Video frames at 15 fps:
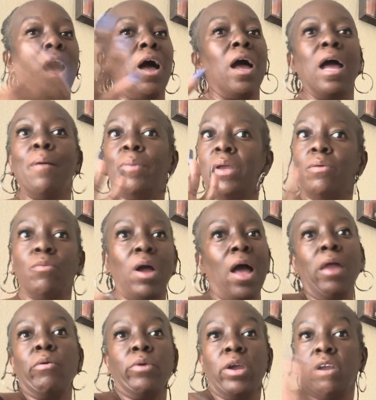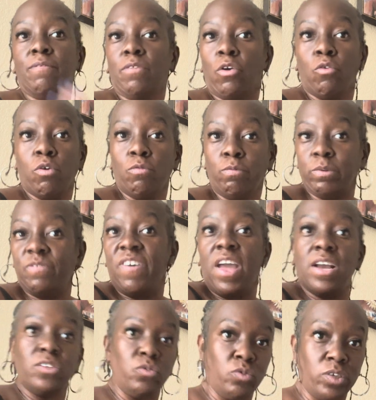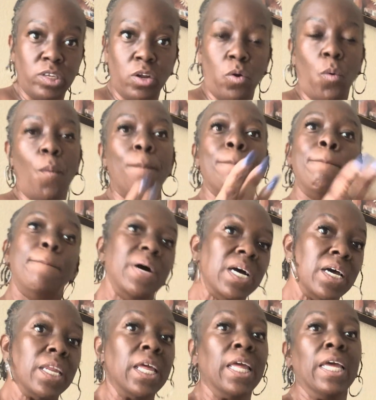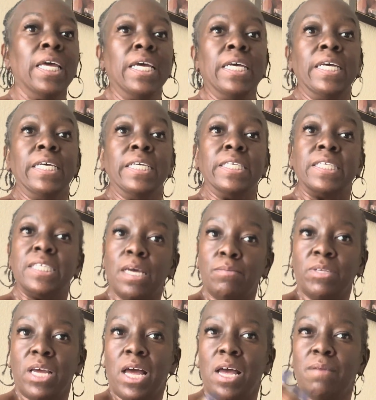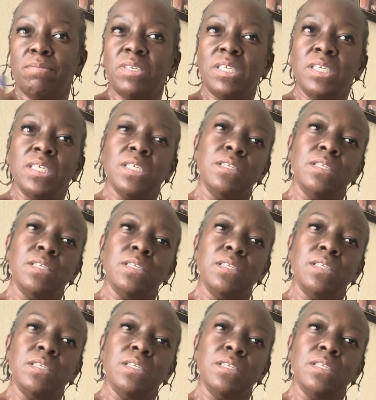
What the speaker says: I mean, I don't care if the growth was fast or slow, but sometimes,